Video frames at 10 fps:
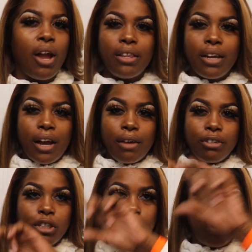I think I
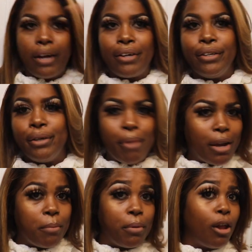even just put like a little
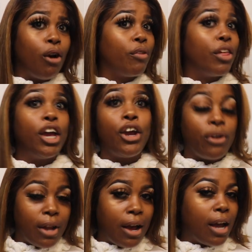makeup along the
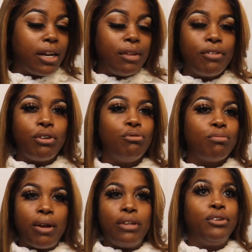hairline. I didn't even
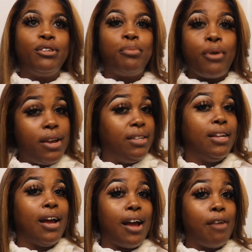use my little sprays
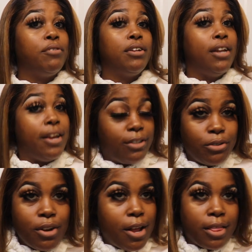that I got for the
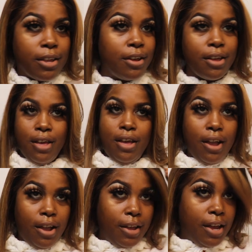lace or nothing.
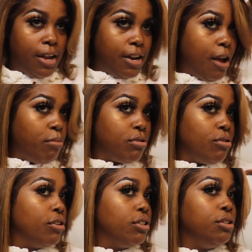And that was
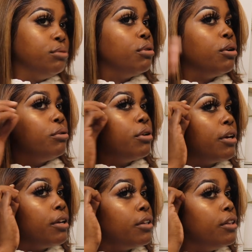all she wrote.
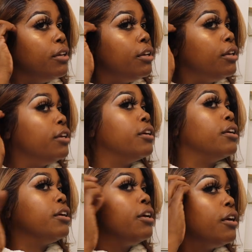And
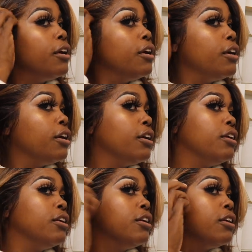then
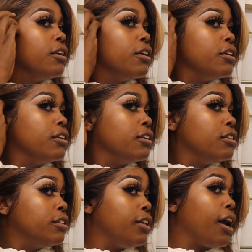
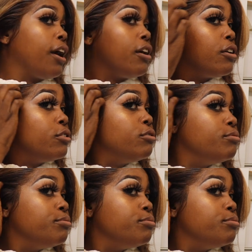it's down.